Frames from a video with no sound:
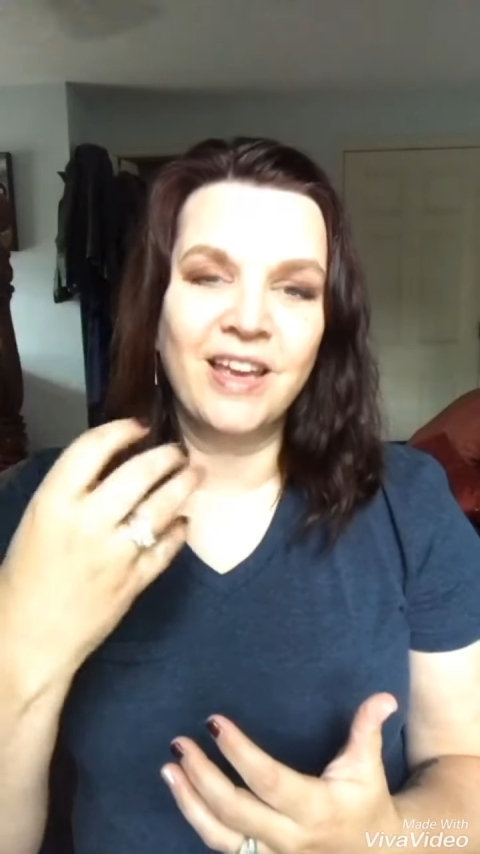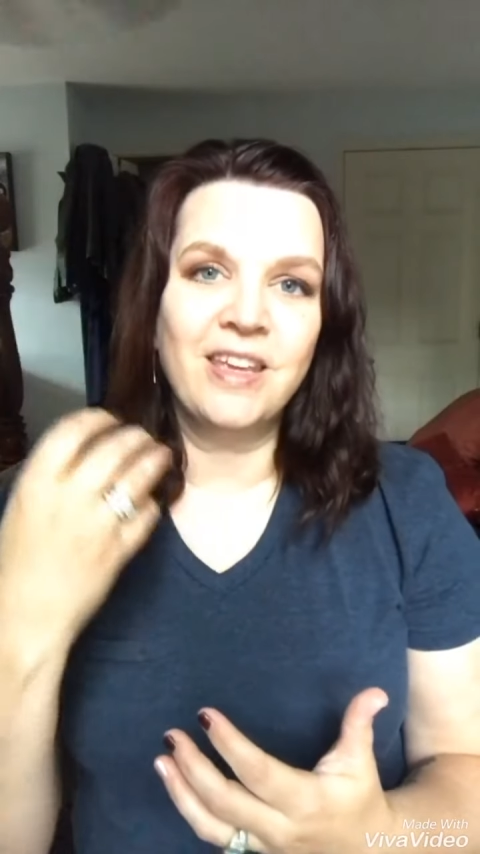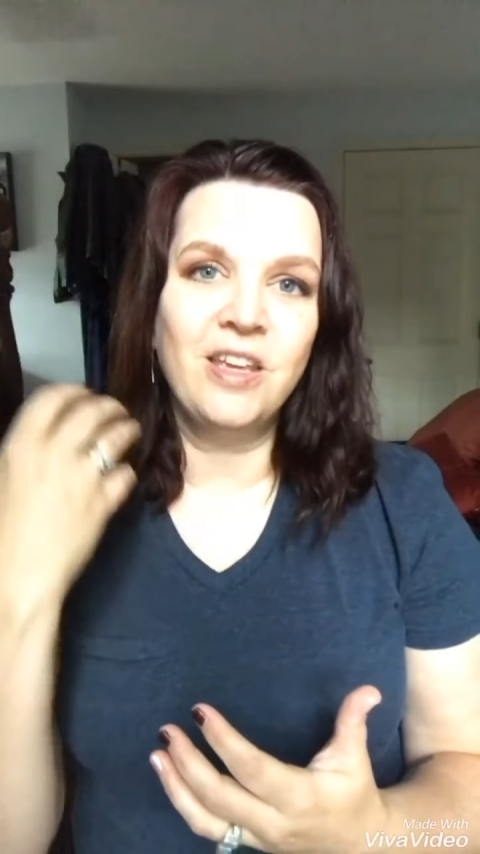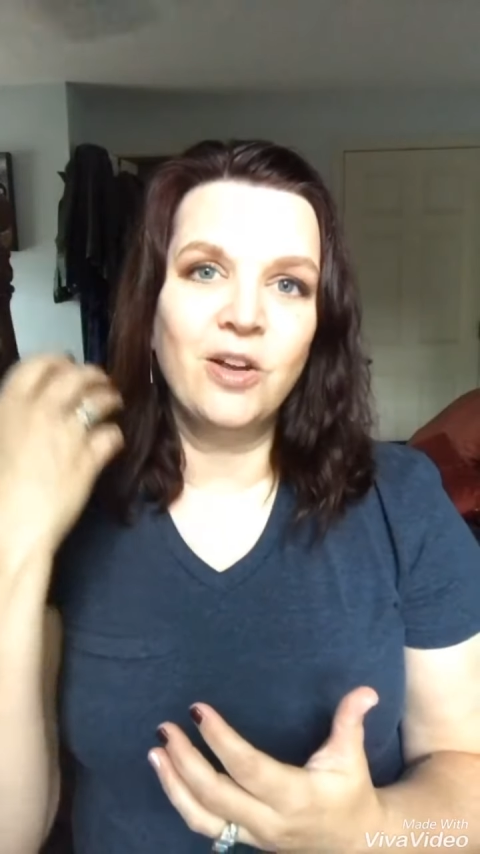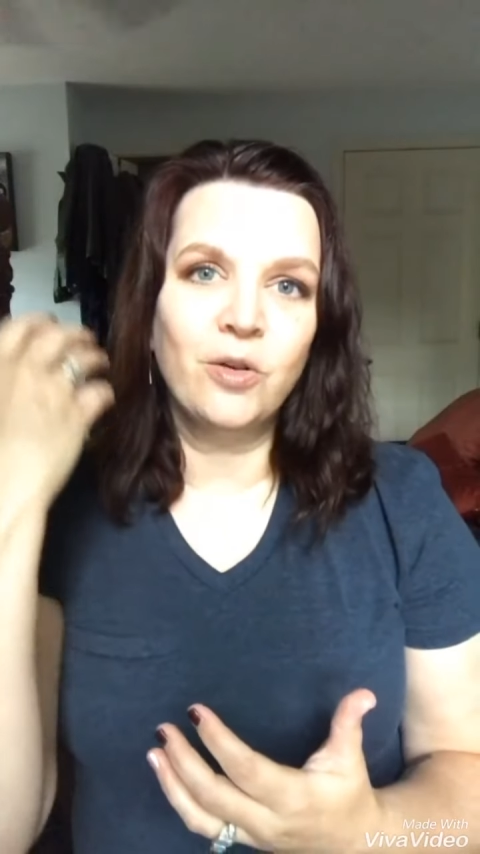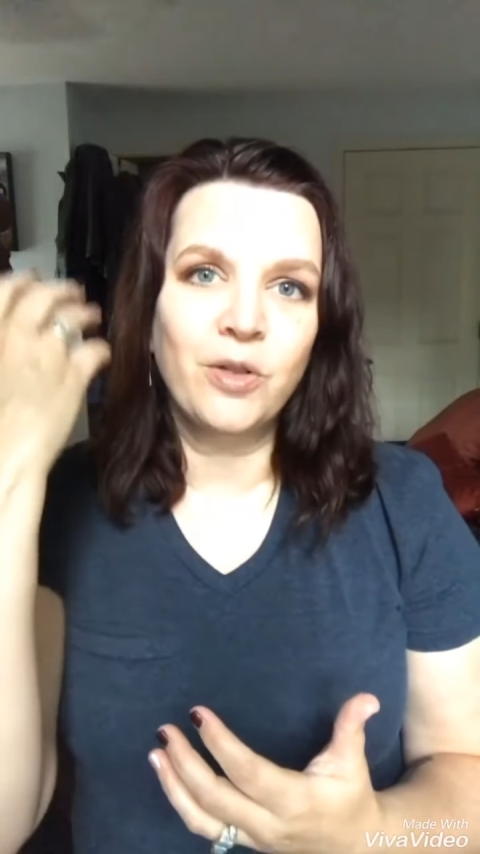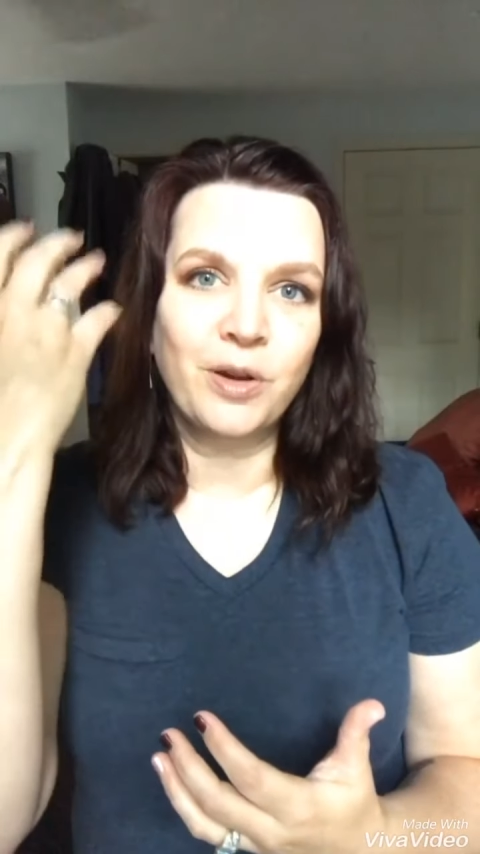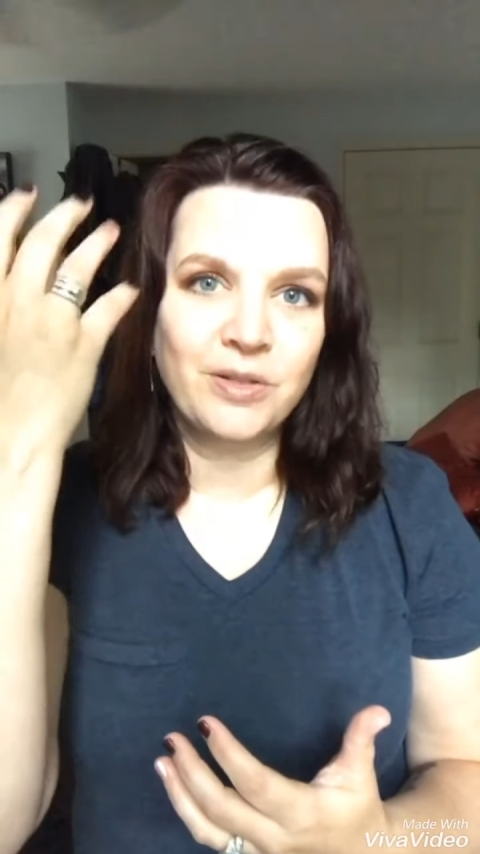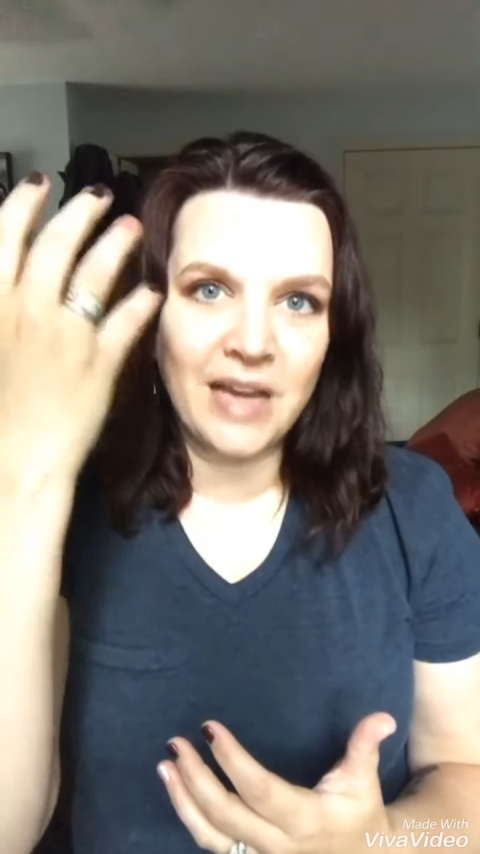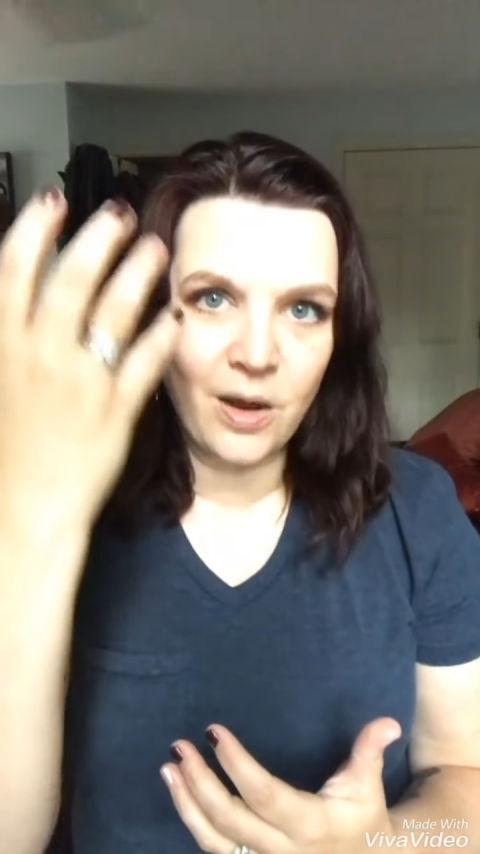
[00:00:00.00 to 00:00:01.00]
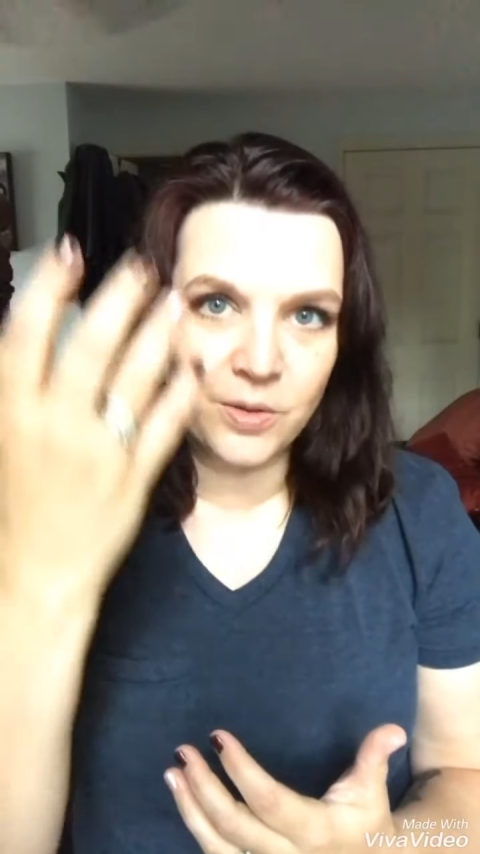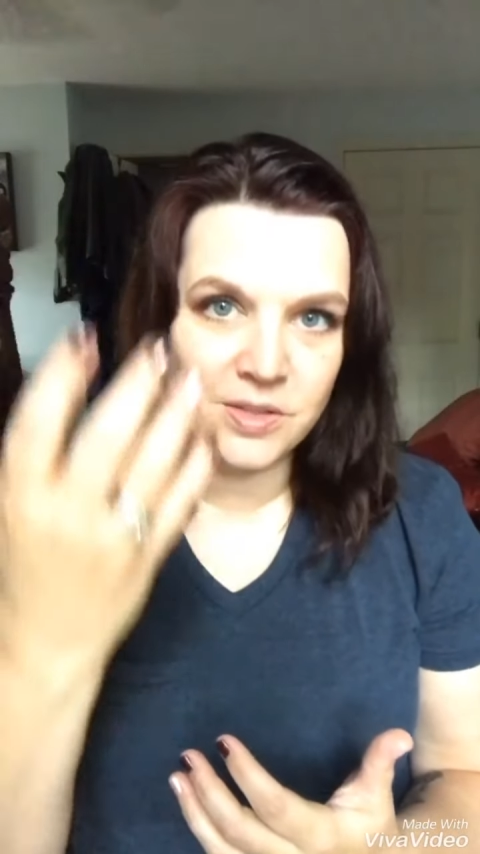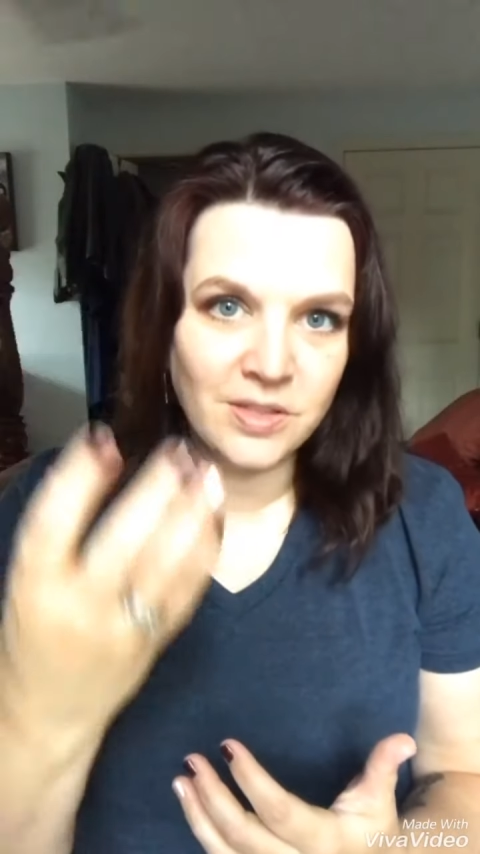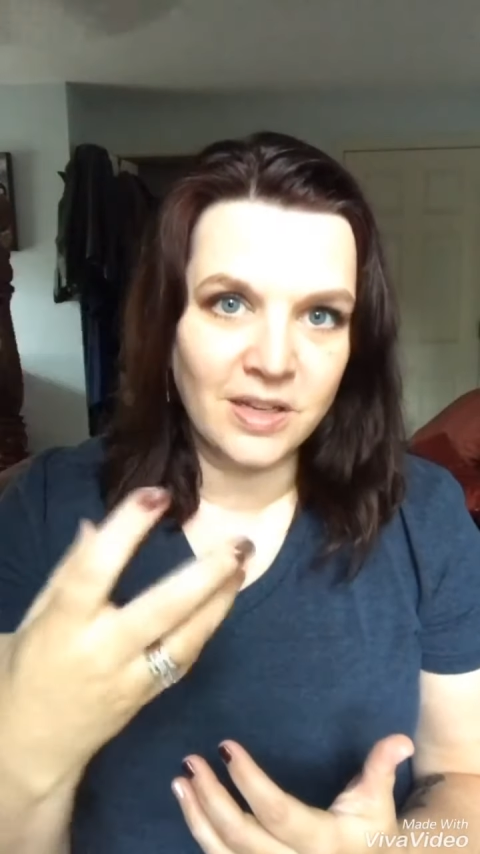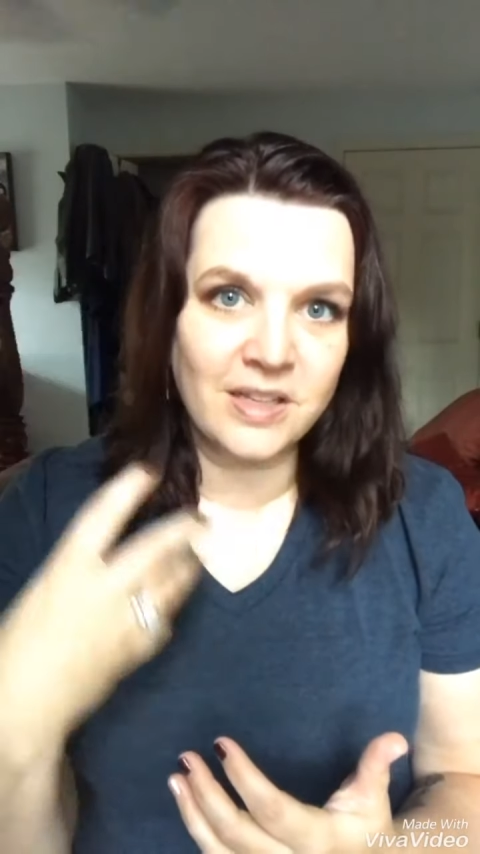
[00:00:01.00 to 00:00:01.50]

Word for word: like hear their doubts.